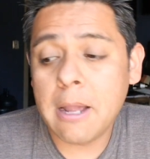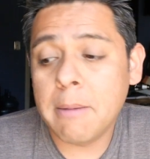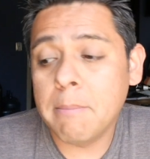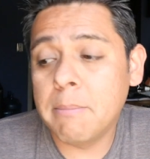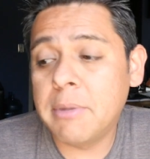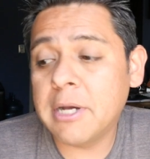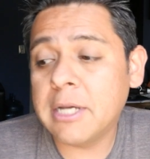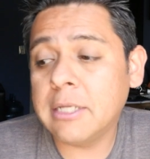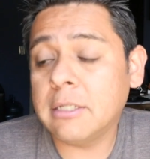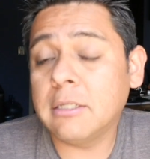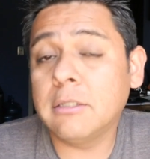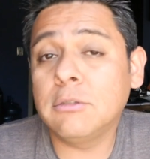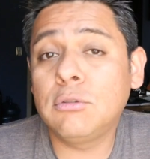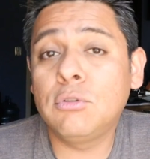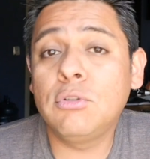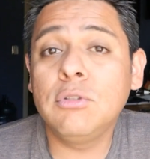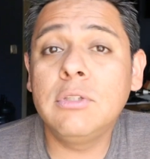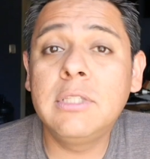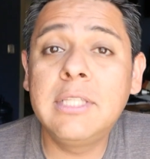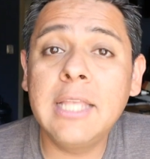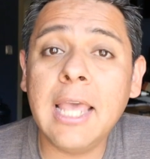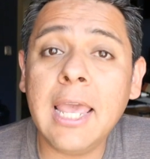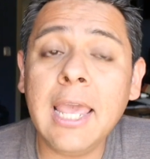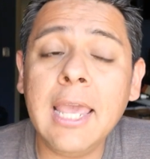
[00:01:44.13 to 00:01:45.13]
But
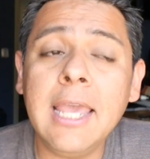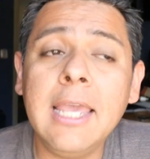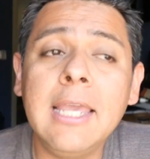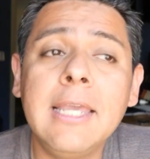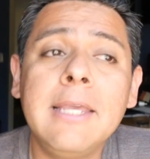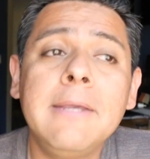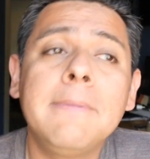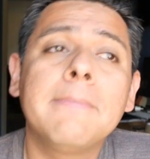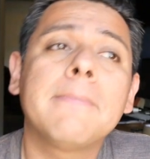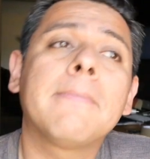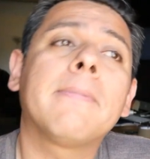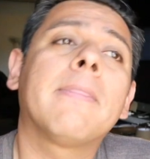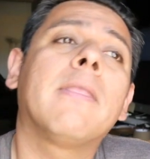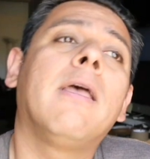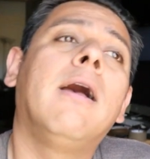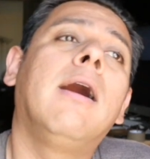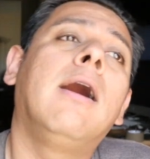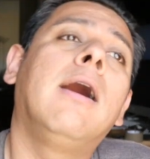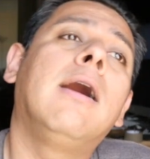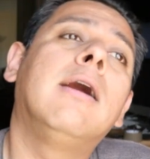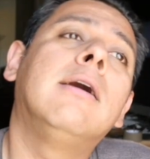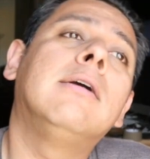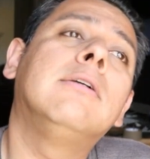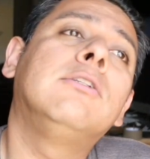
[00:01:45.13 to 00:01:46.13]
today,
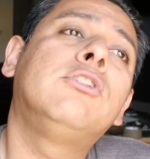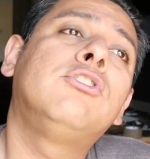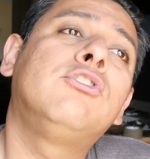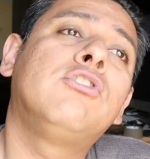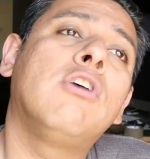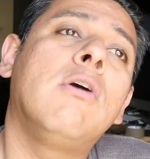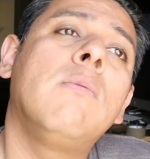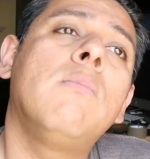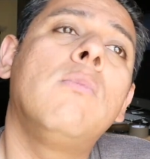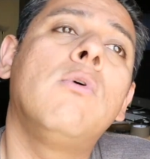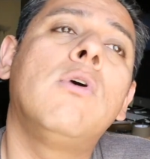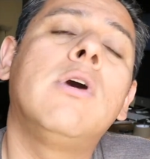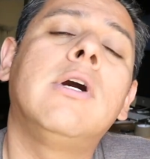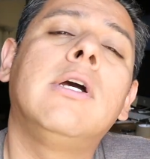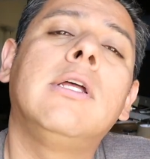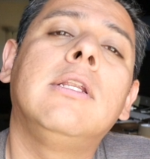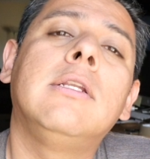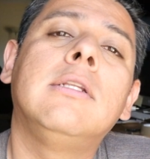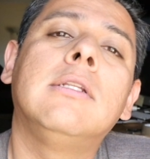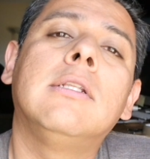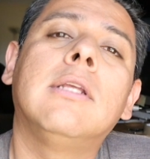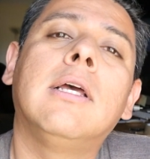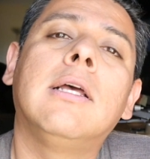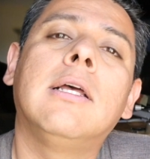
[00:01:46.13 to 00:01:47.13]
uh,
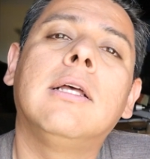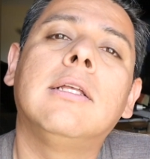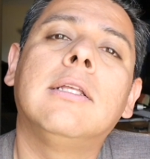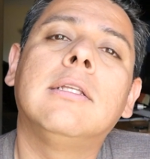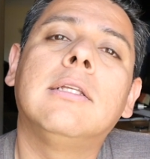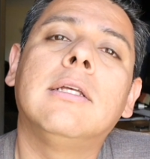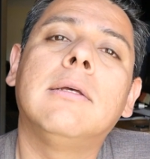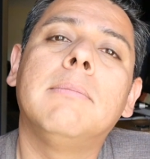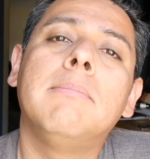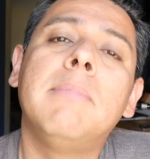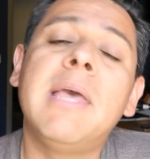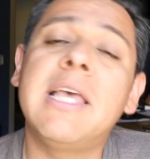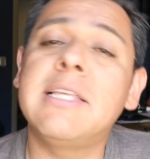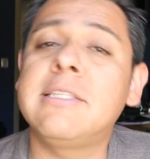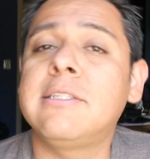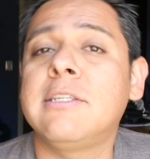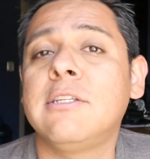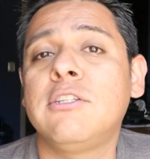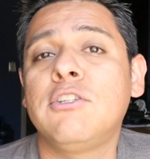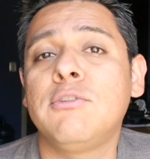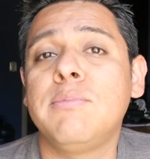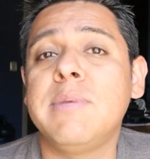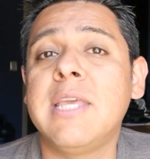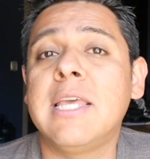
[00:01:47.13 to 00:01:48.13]
someone
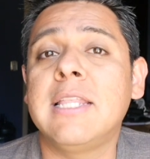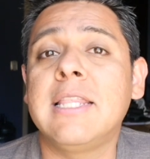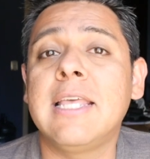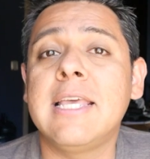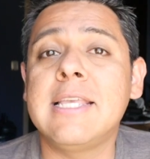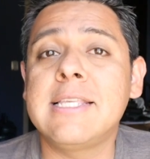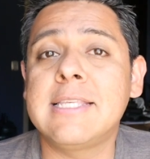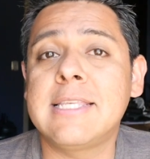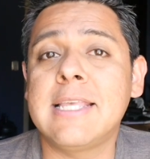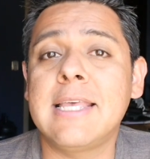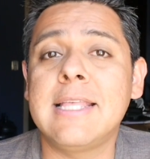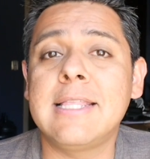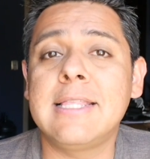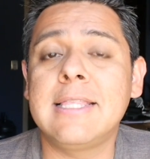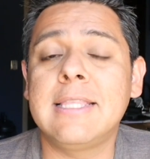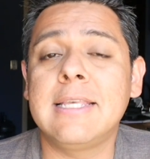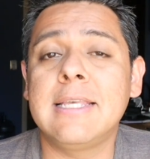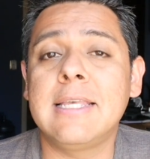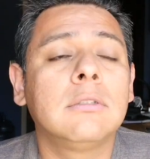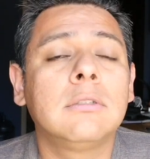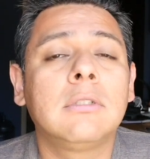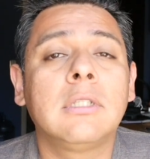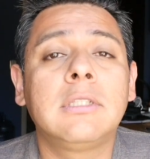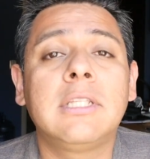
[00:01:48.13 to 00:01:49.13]
messaged me and they said
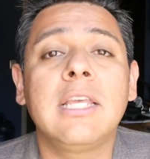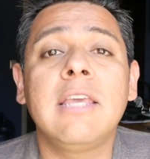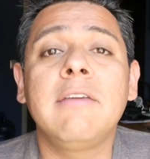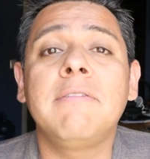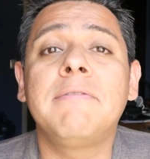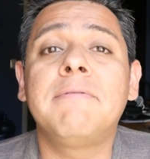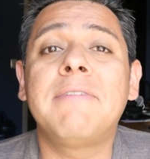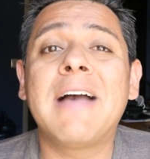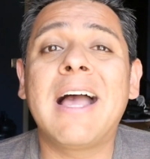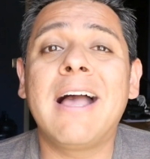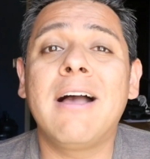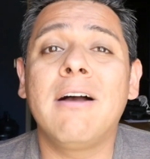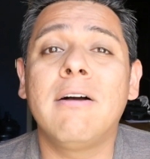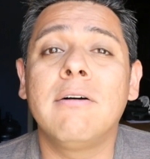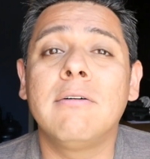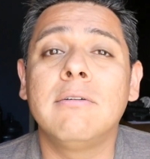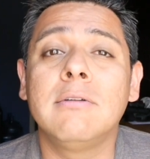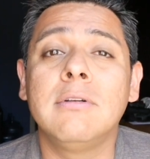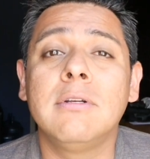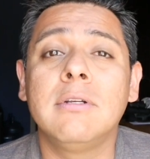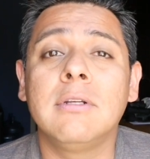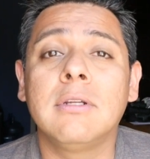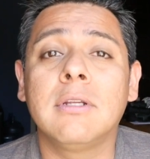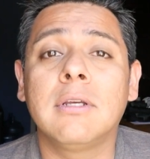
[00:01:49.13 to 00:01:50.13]
that, that they
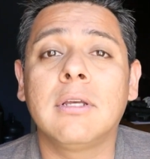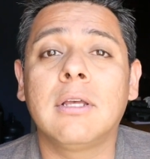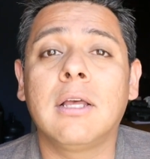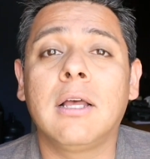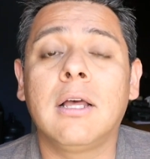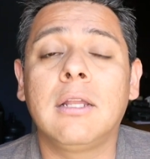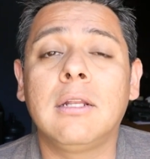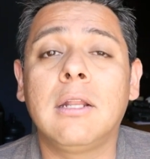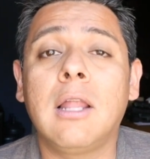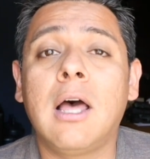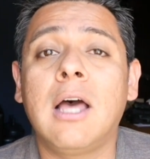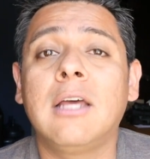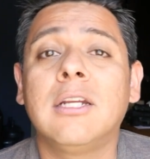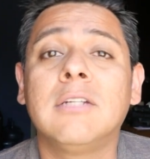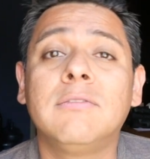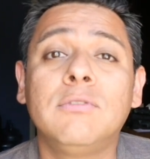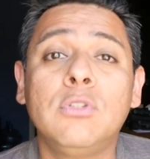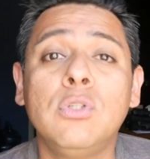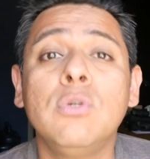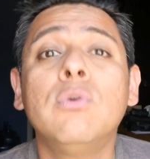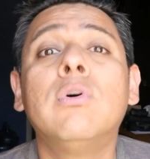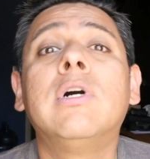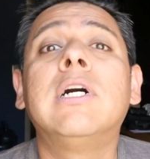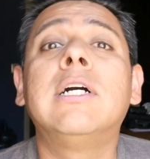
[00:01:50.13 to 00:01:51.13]
found a lot of
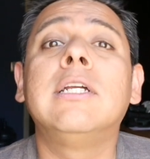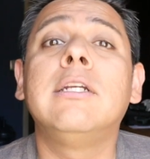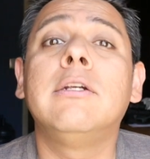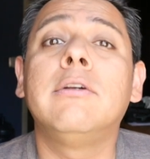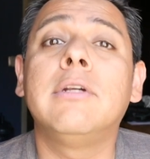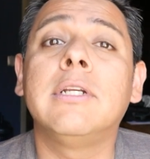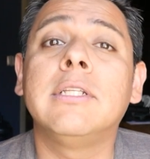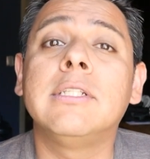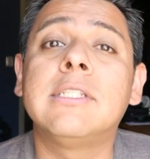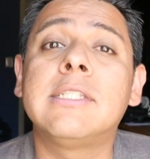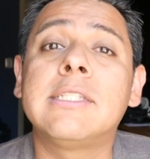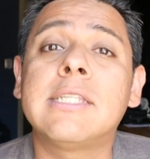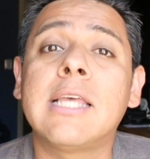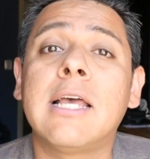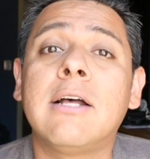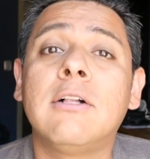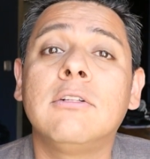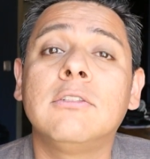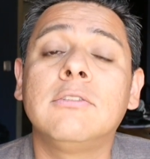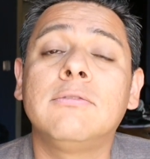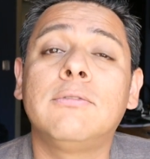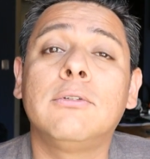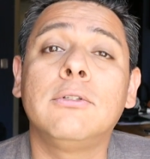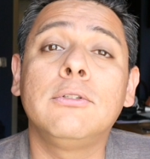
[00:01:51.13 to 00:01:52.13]
two hundred
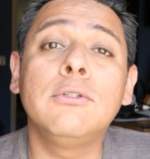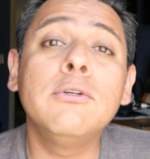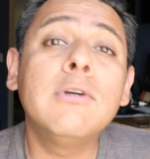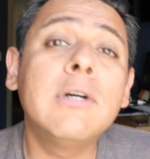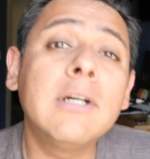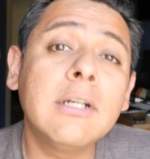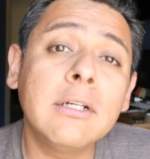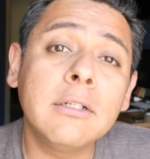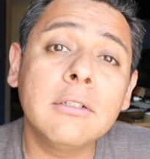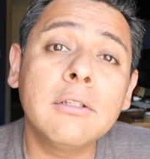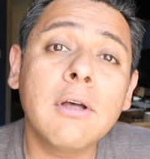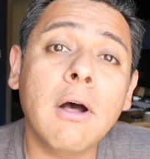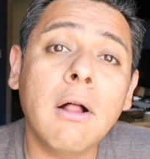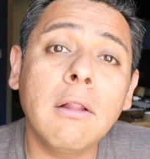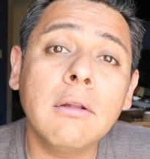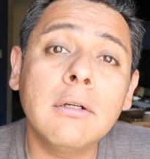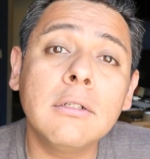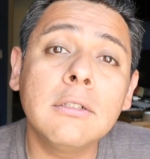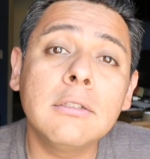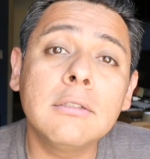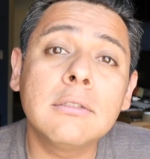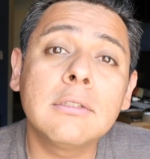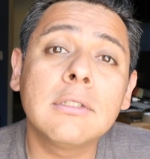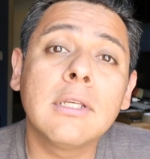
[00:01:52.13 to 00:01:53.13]
cells for two hundred
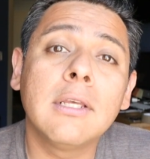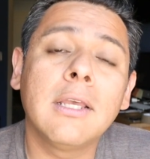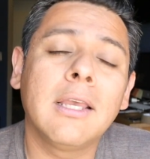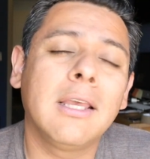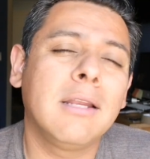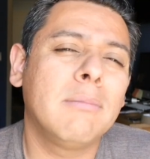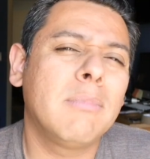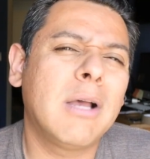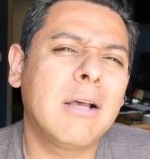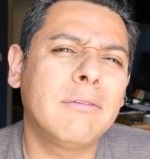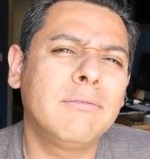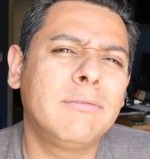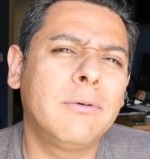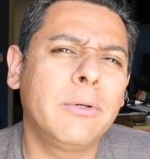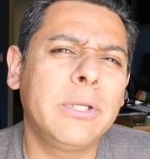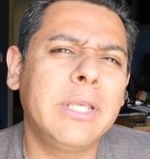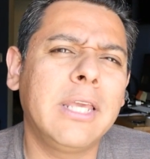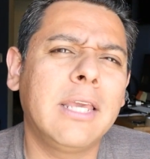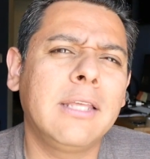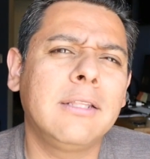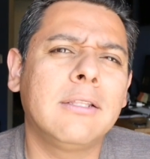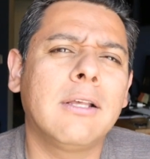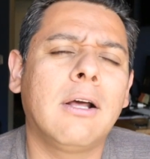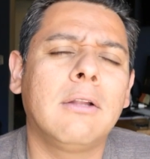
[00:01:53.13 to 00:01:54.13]
dollars and about
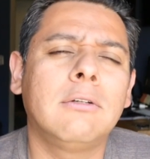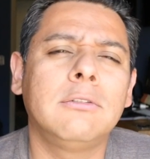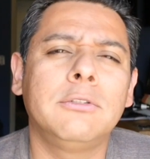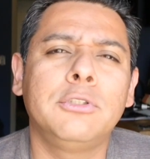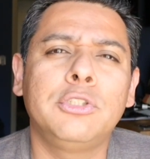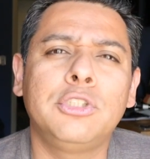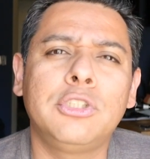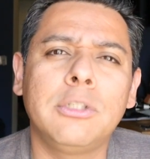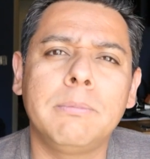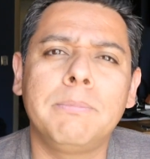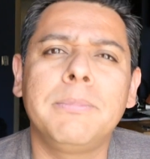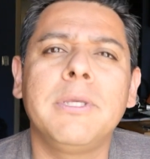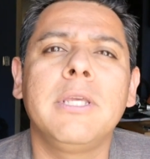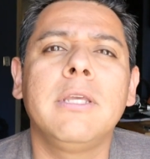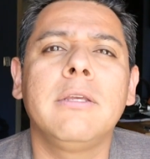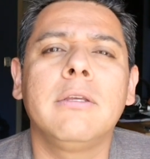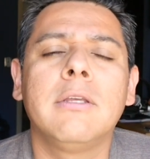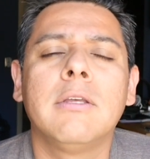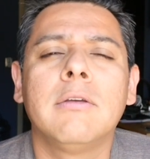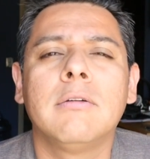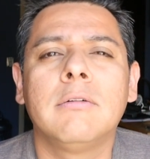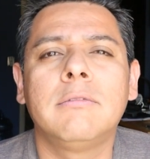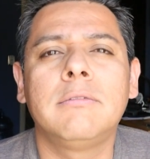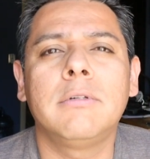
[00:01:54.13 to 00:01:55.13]
forty-eight dollars shipping
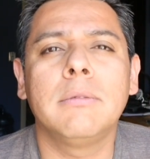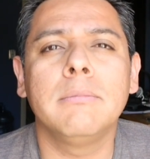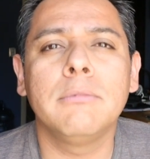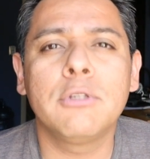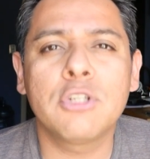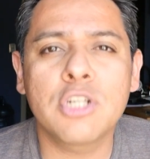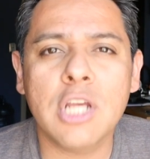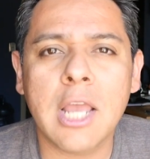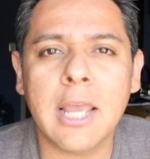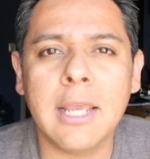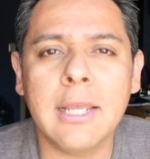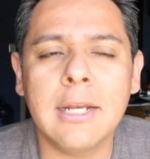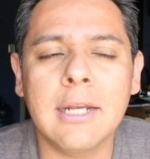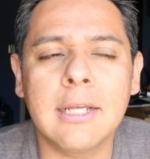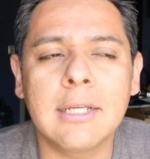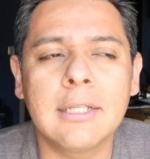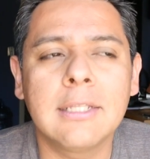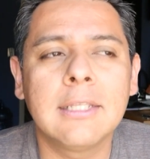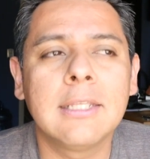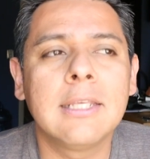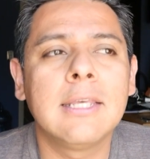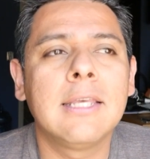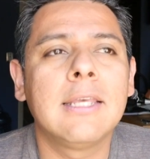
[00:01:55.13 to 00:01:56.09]
from China,